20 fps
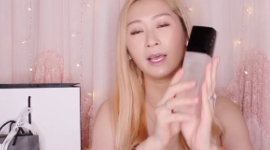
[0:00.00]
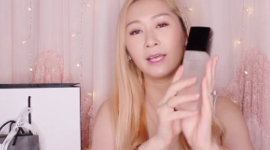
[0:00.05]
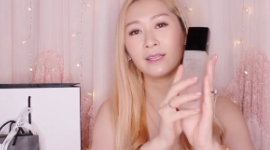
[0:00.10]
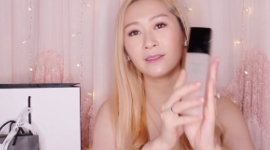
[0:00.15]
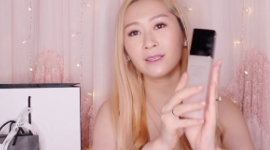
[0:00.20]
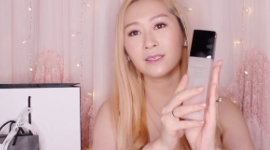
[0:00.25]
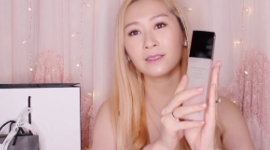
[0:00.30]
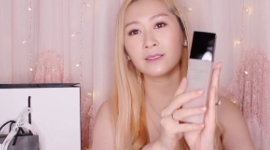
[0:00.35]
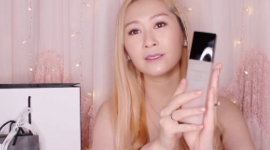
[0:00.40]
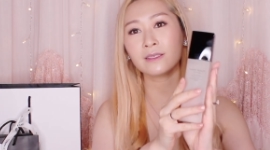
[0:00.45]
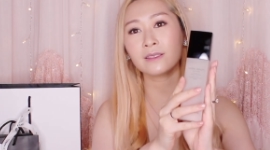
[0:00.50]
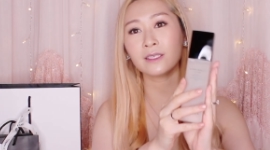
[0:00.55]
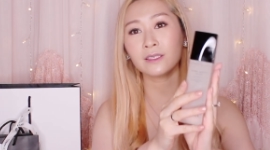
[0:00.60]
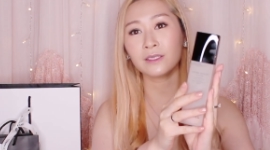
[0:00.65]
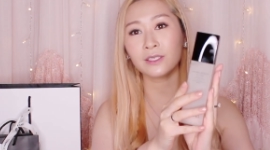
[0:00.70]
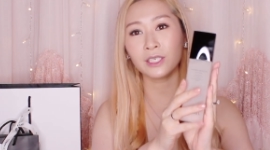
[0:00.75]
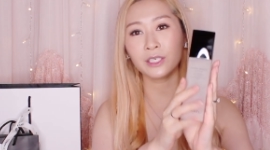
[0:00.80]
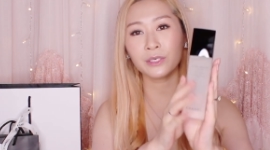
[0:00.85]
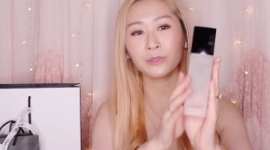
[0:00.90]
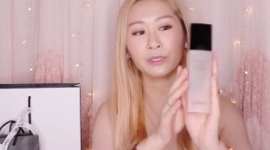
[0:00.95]
and this is the
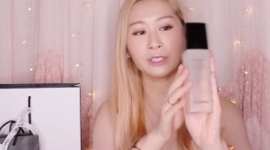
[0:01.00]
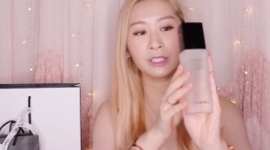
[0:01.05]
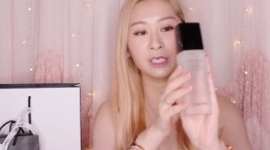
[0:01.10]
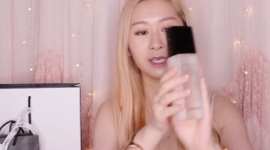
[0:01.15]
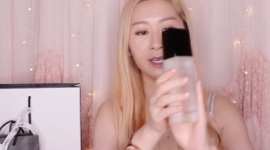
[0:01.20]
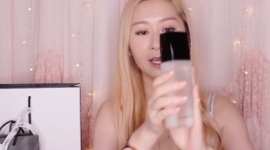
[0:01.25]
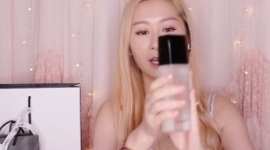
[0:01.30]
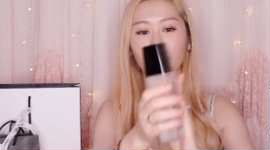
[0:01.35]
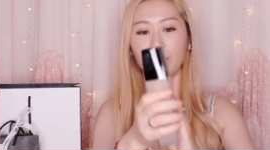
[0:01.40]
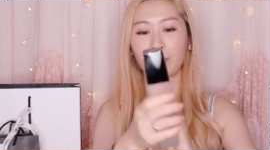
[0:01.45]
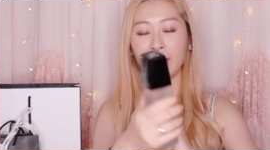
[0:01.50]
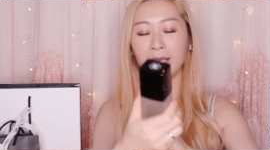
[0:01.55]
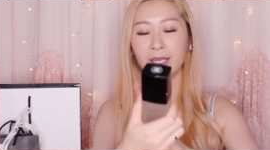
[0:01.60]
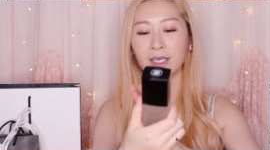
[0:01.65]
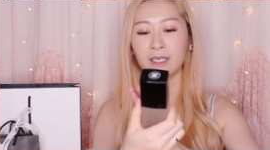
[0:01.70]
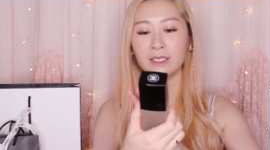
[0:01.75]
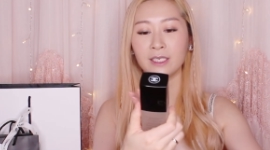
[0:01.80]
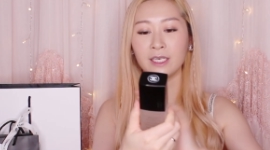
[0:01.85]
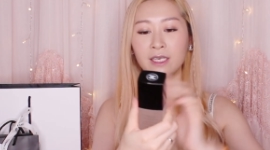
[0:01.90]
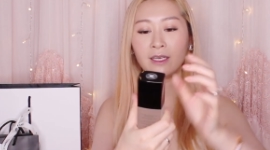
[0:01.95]
new Chanel
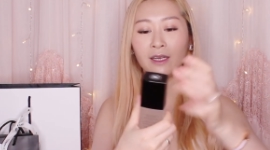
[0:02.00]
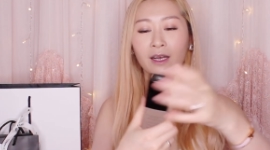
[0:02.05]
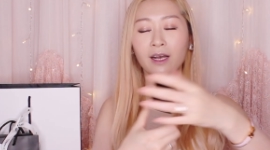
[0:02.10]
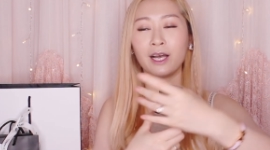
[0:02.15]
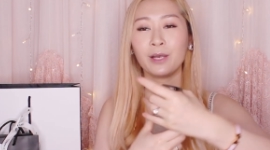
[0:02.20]
packaging.